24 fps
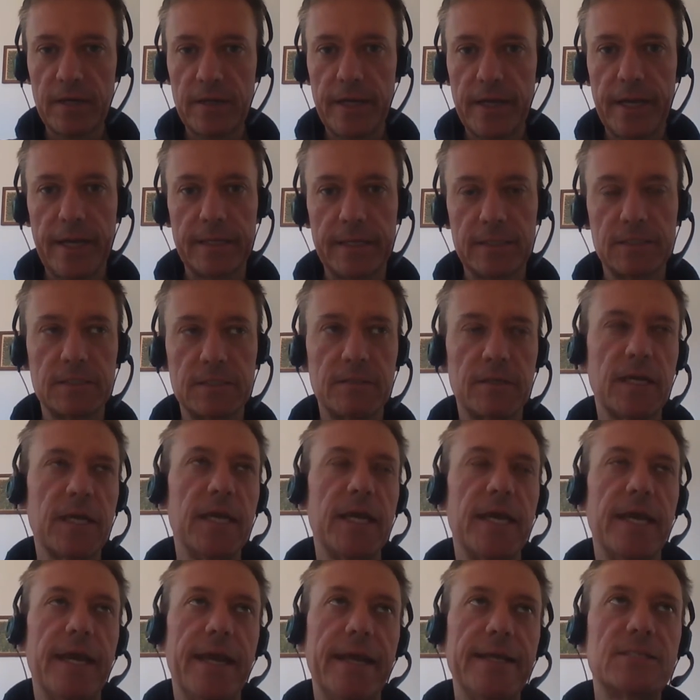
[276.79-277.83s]

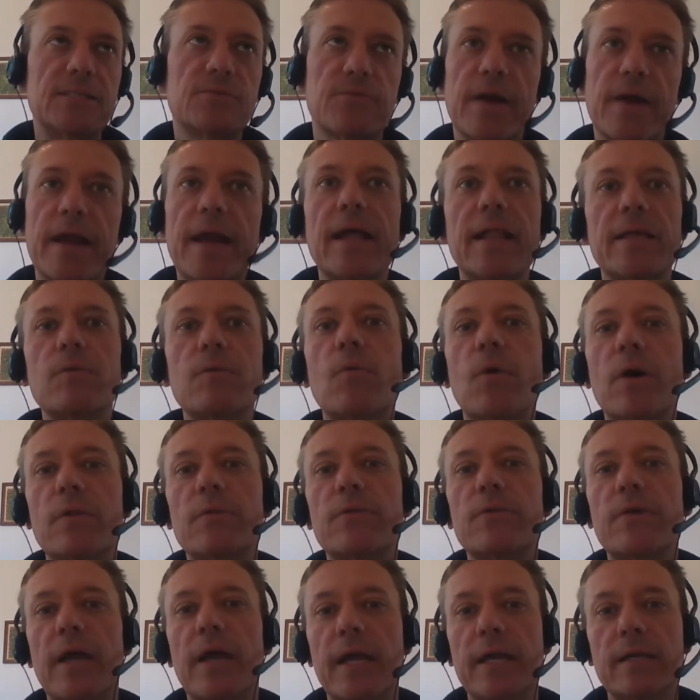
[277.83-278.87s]
It's rarely one
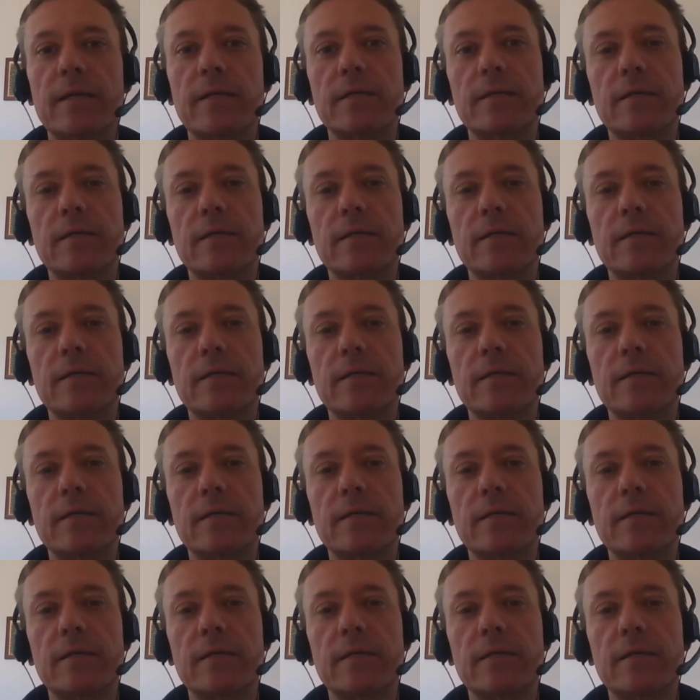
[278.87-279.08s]
thing.